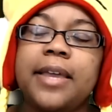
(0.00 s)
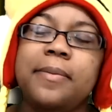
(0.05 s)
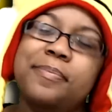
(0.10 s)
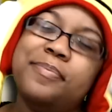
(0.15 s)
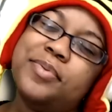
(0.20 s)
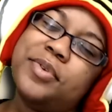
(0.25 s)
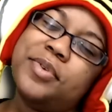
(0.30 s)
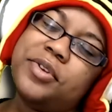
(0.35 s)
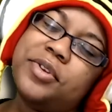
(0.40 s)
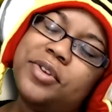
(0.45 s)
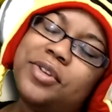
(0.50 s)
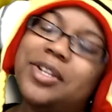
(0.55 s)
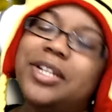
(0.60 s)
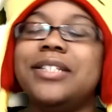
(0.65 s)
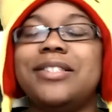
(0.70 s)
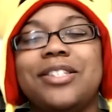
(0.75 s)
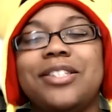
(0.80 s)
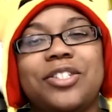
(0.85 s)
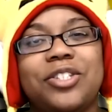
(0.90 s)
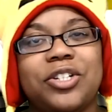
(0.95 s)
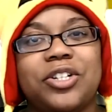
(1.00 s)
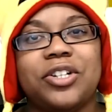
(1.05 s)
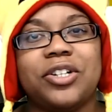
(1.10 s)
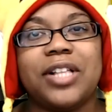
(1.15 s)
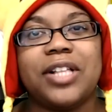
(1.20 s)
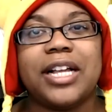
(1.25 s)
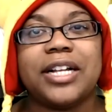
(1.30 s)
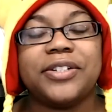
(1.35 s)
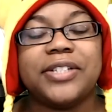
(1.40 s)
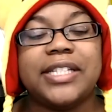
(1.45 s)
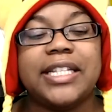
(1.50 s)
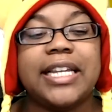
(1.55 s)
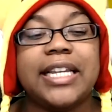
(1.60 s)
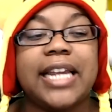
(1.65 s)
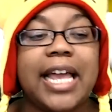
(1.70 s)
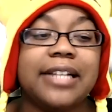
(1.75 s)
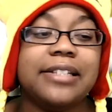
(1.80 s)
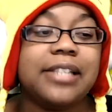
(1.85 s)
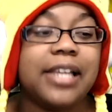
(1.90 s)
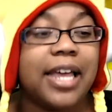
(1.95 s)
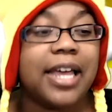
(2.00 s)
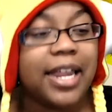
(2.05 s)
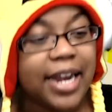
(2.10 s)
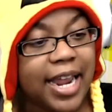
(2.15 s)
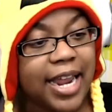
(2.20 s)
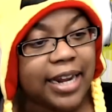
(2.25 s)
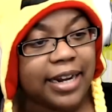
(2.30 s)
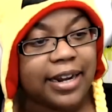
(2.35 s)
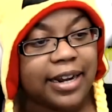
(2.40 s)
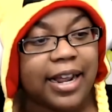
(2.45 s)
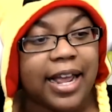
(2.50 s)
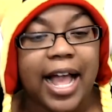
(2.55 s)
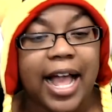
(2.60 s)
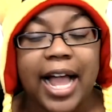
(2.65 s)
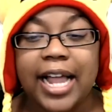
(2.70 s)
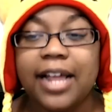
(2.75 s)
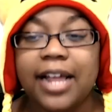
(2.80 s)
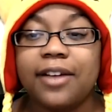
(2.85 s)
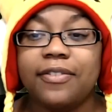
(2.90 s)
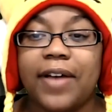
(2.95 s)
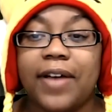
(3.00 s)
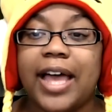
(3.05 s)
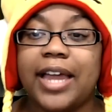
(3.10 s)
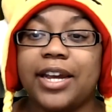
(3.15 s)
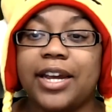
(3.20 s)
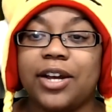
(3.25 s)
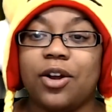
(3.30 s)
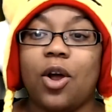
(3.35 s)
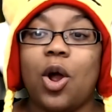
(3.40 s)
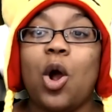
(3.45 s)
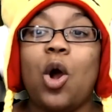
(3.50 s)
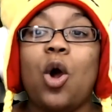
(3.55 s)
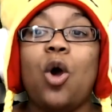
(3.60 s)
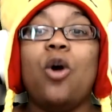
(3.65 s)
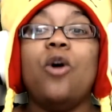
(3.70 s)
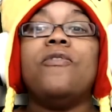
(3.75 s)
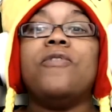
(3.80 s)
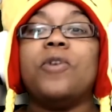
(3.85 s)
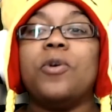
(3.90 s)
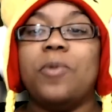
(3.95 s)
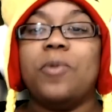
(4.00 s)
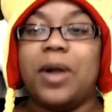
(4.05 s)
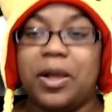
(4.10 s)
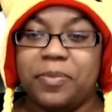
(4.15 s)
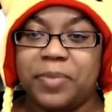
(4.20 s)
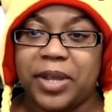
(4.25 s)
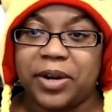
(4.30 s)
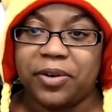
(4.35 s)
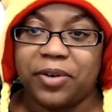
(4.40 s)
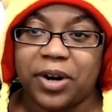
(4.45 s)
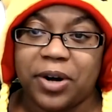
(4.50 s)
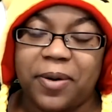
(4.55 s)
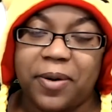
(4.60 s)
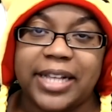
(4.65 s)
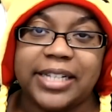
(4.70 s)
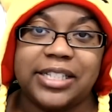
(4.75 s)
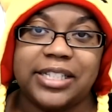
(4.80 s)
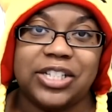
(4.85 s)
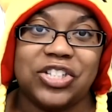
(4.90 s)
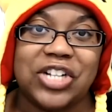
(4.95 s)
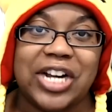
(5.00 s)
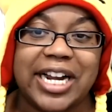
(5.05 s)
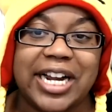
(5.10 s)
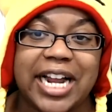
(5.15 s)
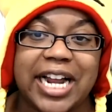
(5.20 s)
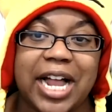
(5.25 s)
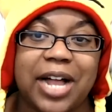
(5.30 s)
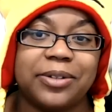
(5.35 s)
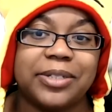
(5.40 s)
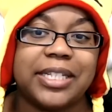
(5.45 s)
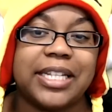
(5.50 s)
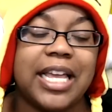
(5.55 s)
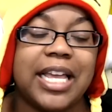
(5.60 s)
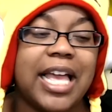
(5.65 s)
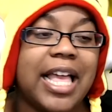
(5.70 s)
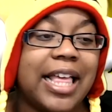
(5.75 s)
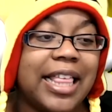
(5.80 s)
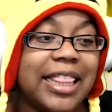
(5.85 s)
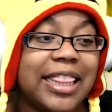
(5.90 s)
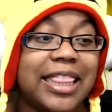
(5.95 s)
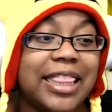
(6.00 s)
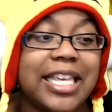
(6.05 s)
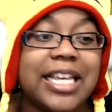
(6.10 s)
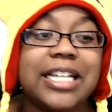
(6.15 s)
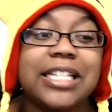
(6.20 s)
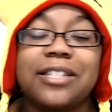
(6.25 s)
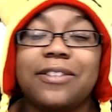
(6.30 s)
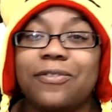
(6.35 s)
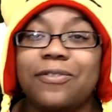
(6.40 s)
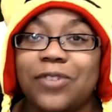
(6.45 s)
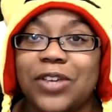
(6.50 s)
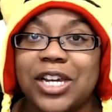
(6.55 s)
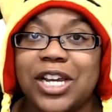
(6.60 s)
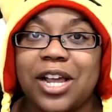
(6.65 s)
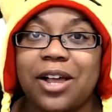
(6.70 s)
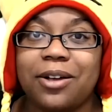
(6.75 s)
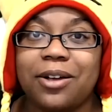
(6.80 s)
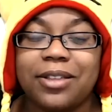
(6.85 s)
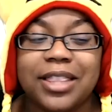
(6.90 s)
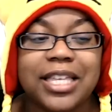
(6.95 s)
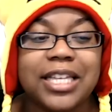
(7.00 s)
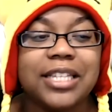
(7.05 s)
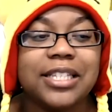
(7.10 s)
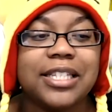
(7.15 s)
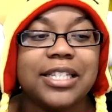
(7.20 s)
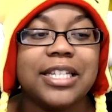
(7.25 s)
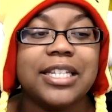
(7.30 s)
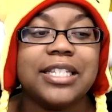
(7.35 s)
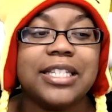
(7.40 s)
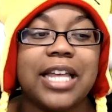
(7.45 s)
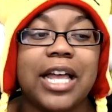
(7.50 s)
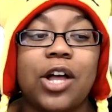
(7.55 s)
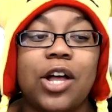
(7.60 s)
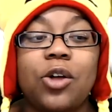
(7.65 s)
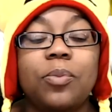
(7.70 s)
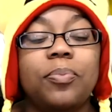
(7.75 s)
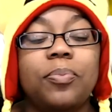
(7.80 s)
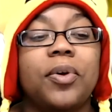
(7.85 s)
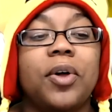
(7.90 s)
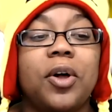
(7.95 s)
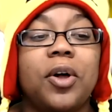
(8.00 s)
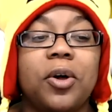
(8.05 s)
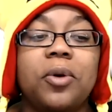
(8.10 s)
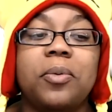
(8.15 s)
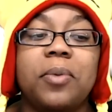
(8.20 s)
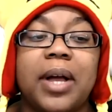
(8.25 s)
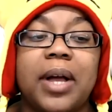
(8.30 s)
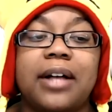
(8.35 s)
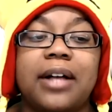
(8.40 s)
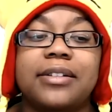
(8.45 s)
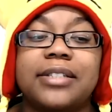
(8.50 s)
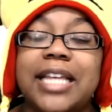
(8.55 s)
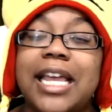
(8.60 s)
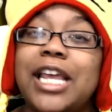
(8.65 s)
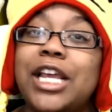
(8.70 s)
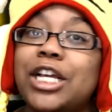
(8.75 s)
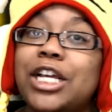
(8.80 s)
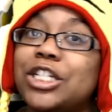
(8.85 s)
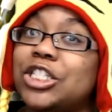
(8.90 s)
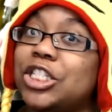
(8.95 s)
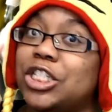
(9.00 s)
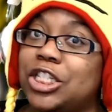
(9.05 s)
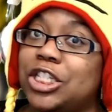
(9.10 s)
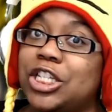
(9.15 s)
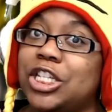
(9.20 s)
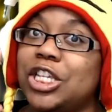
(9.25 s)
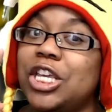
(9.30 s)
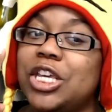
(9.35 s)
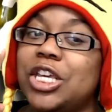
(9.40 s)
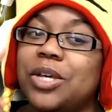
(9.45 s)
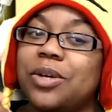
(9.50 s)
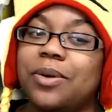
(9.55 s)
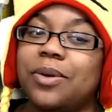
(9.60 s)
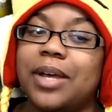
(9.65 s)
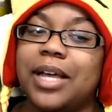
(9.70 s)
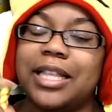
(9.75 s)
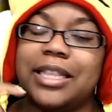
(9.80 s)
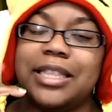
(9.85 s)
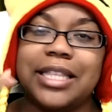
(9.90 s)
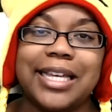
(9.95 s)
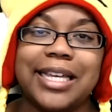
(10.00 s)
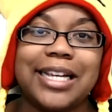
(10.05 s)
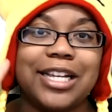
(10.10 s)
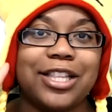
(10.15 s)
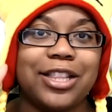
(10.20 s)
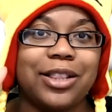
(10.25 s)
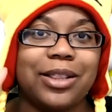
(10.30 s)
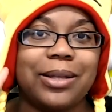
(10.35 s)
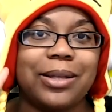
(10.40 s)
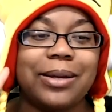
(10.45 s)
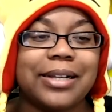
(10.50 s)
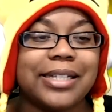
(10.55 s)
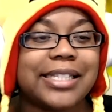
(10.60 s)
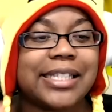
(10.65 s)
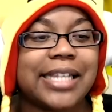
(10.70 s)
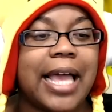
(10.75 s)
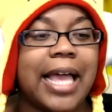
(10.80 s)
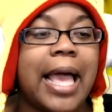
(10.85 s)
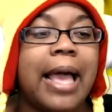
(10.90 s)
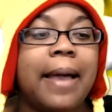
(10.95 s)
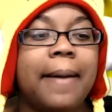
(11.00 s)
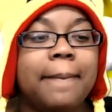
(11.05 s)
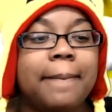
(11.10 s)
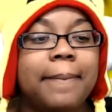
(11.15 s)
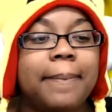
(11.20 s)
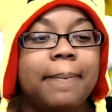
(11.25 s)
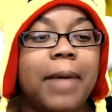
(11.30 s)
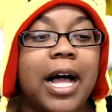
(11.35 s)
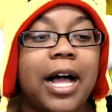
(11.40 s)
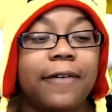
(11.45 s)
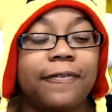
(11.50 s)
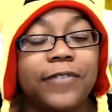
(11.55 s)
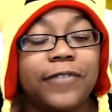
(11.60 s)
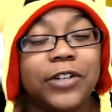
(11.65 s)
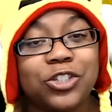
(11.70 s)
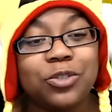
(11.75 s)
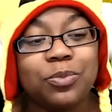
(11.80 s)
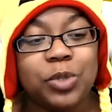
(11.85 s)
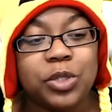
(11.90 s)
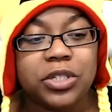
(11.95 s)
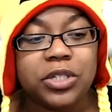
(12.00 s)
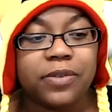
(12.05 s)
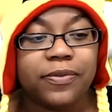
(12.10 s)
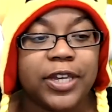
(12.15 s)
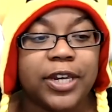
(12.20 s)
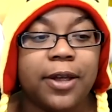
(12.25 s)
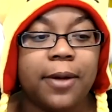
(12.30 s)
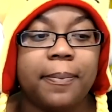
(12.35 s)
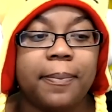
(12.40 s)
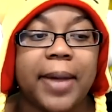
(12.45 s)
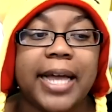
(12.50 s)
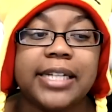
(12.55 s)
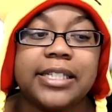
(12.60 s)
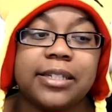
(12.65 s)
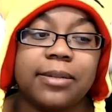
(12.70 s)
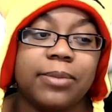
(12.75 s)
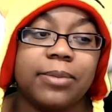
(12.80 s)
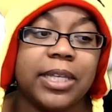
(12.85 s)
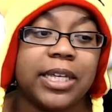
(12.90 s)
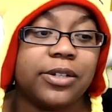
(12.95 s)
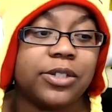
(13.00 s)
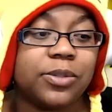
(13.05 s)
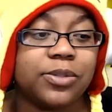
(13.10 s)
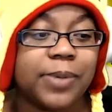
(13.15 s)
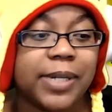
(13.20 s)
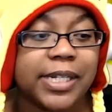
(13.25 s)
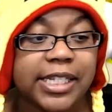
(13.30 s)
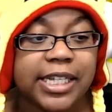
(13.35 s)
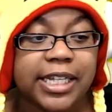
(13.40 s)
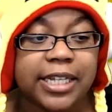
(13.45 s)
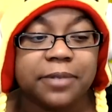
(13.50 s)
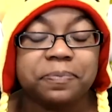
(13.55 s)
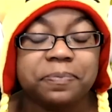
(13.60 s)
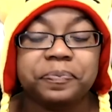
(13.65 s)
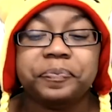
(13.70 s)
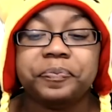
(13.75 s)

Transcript: buddies, it's your girl AyChristene, and today I have had an overwhelming request to check out this video. This is Help Oh Well Take Two, Take This, official music video by SomethingElseYT.